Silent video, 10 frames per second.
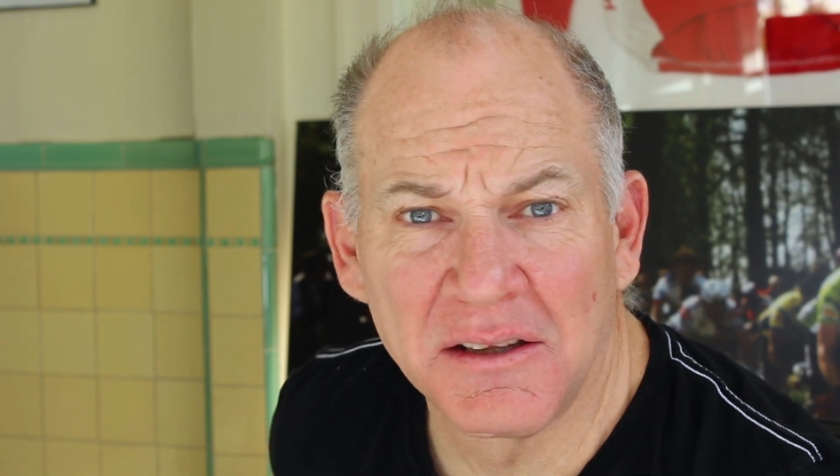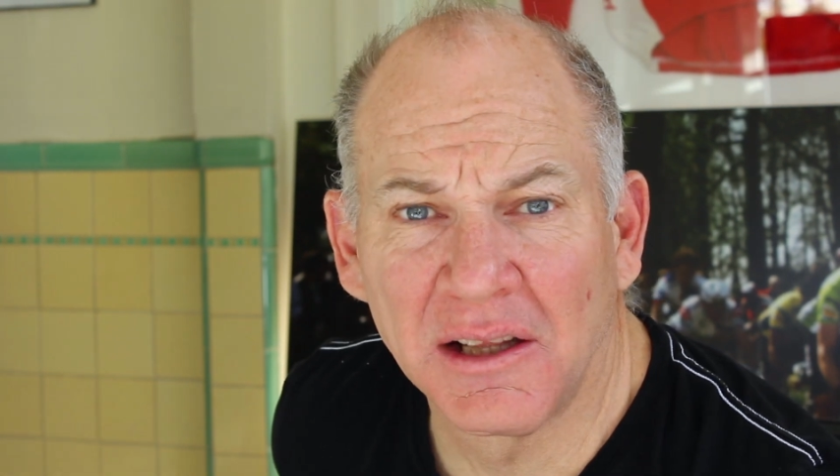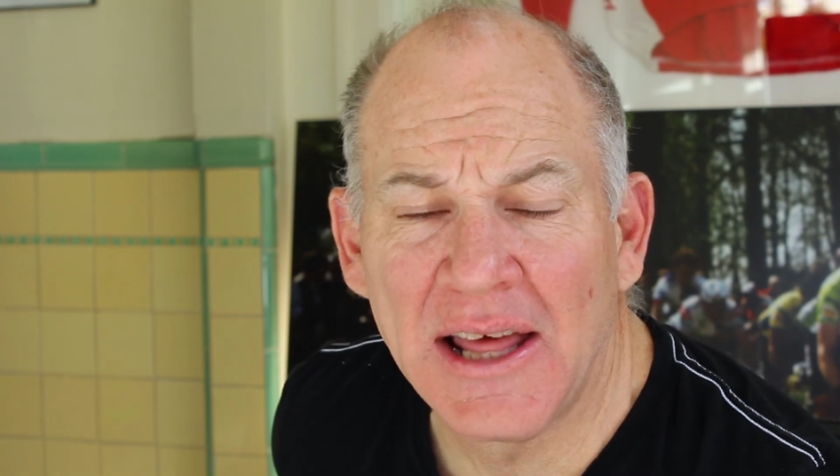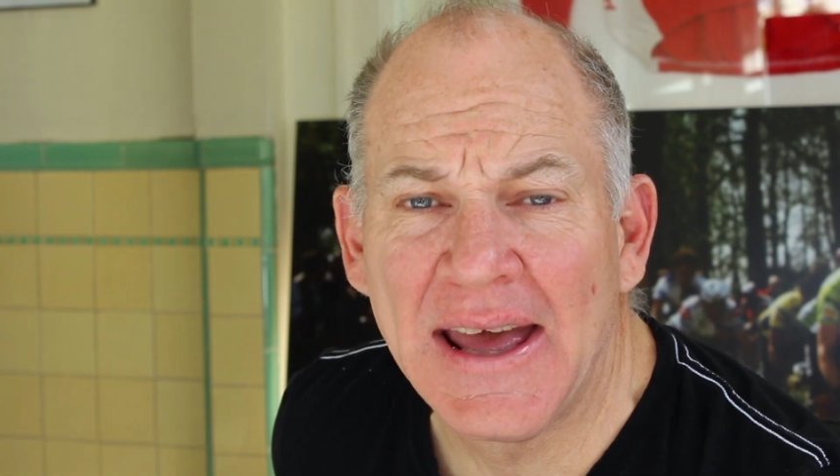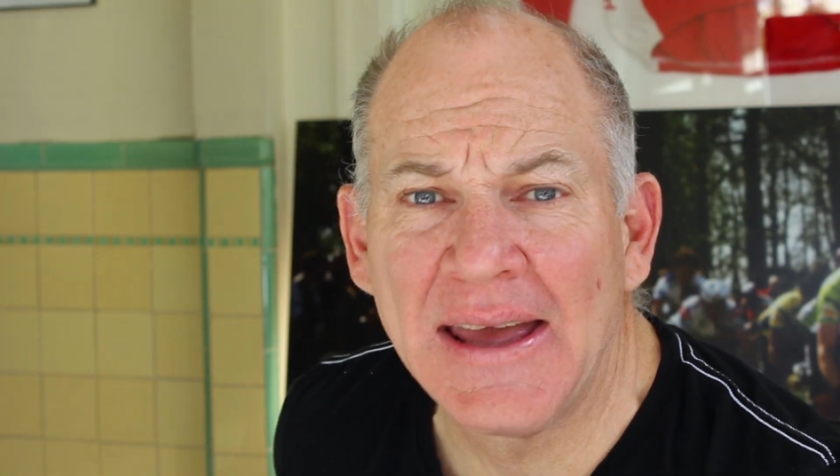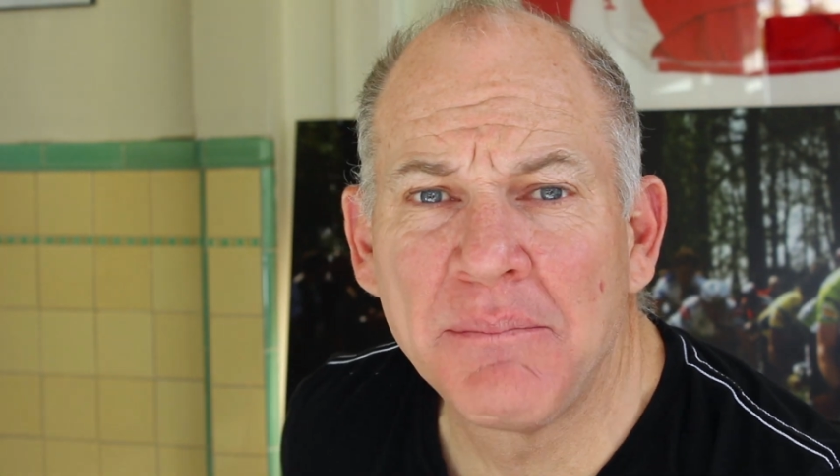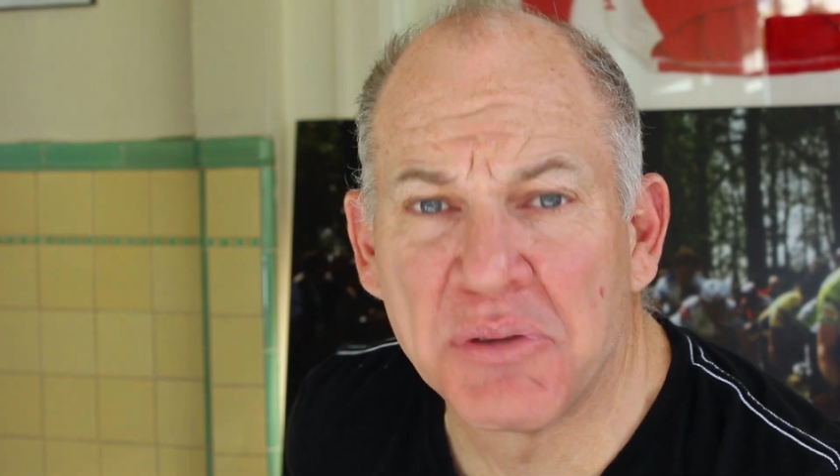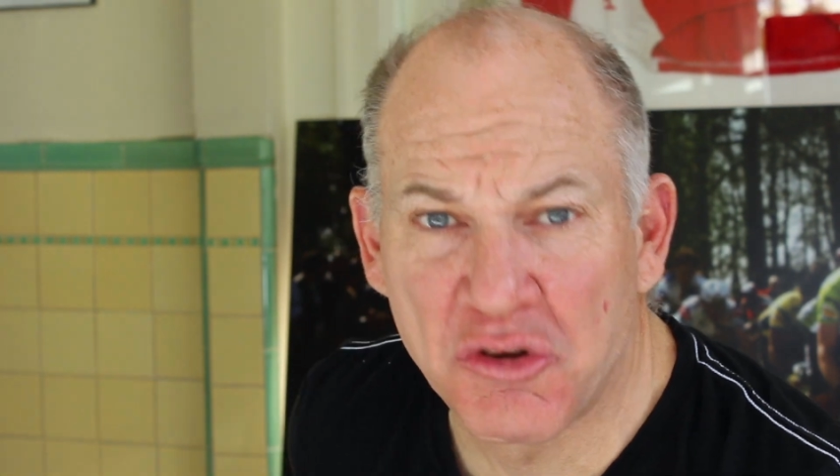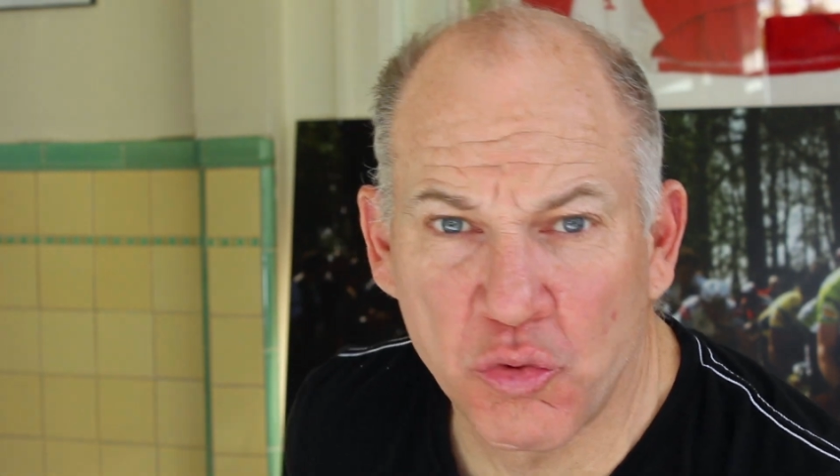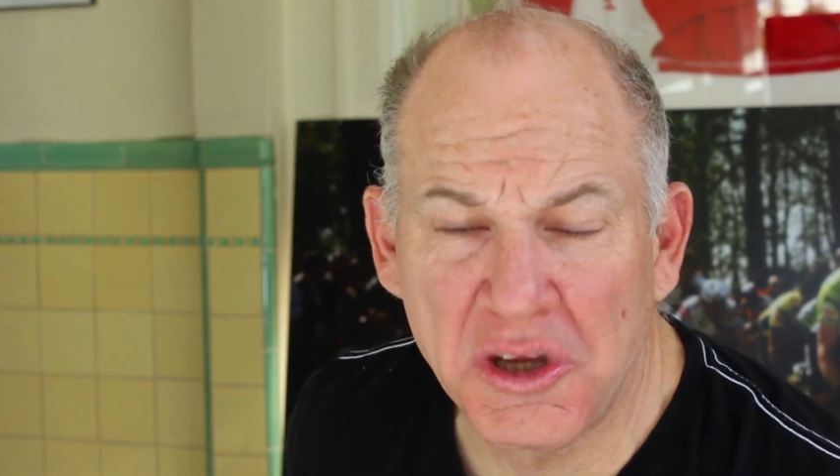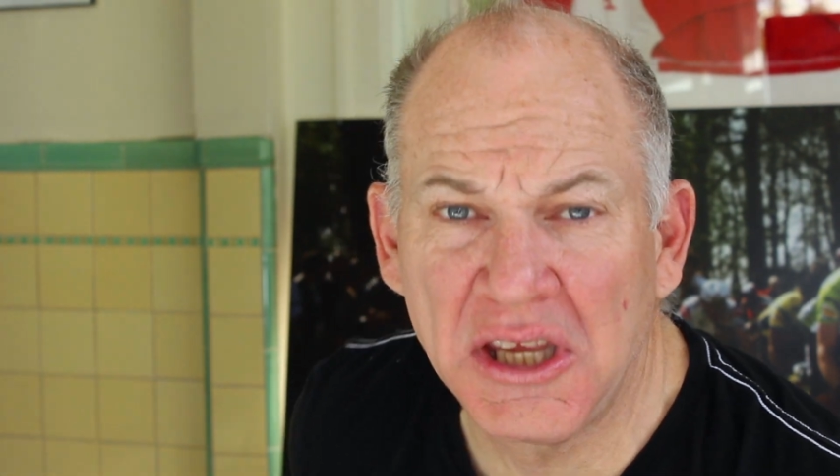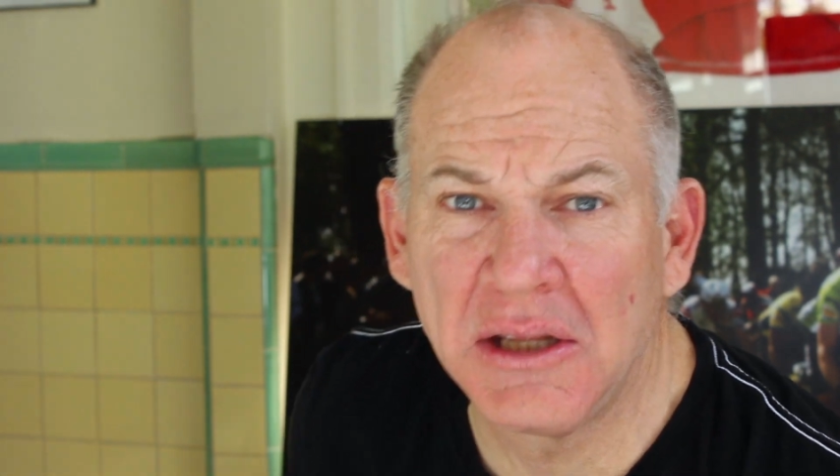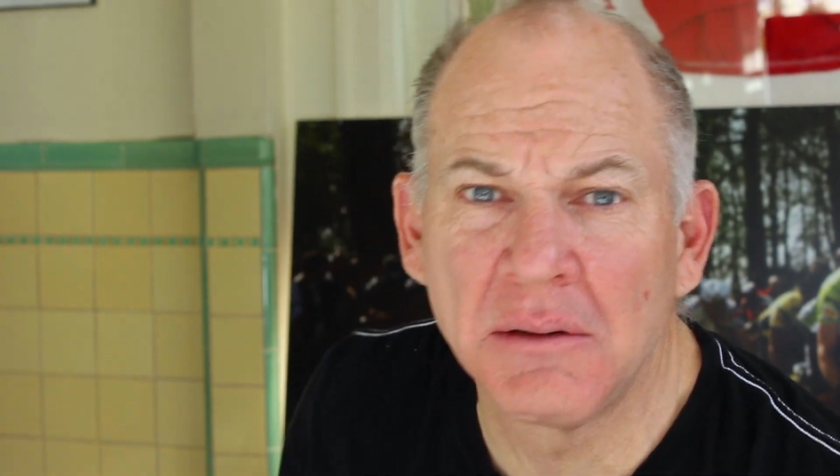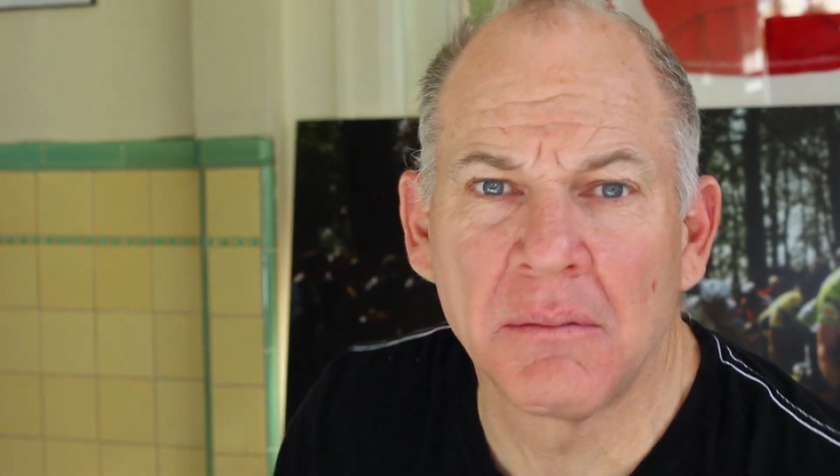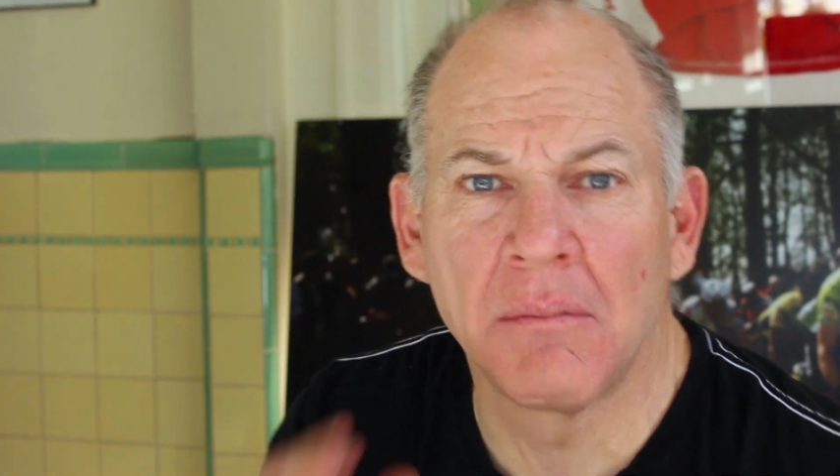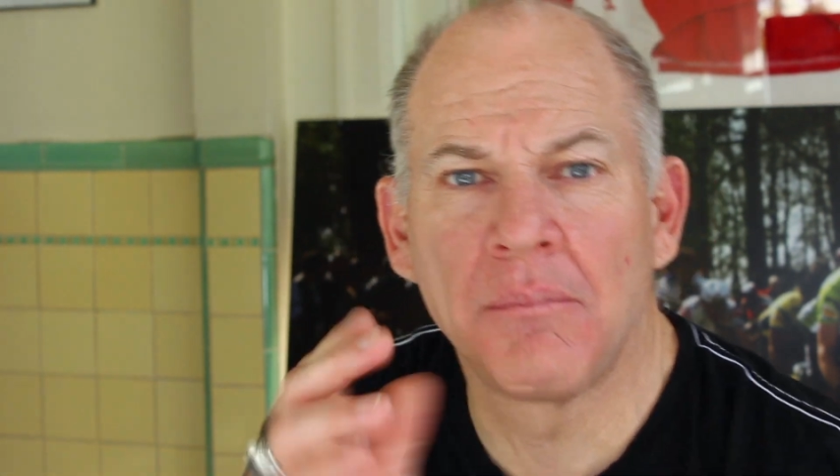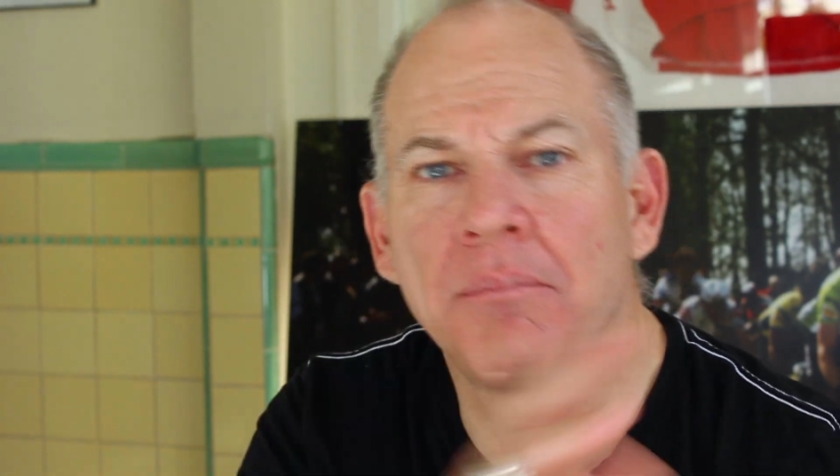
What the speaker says: delay between